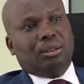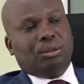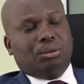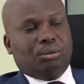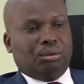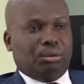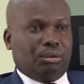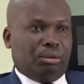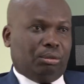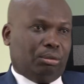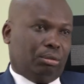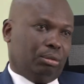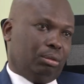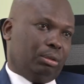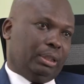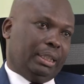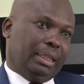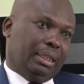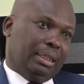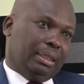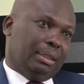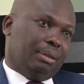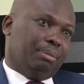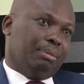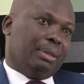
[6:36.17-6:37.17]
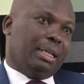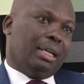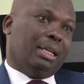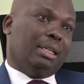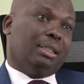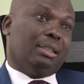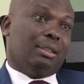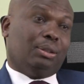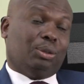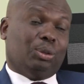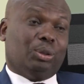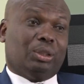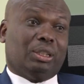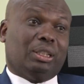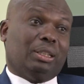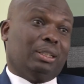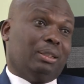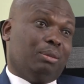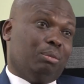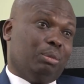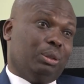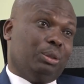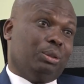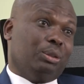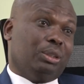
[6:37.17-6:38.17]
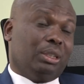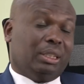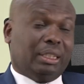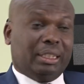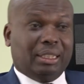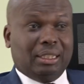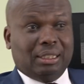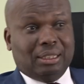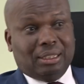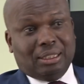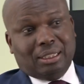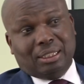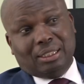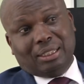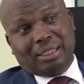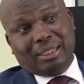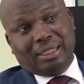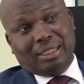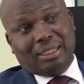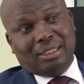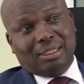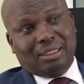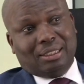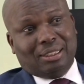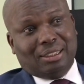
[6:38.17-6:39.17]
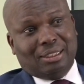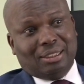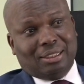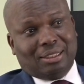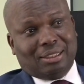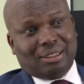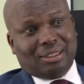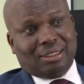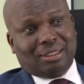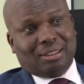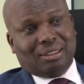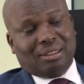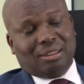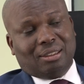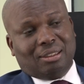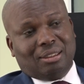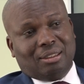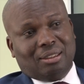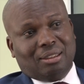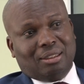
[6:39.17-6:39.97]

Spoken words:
You'll hear us talking about 1990s,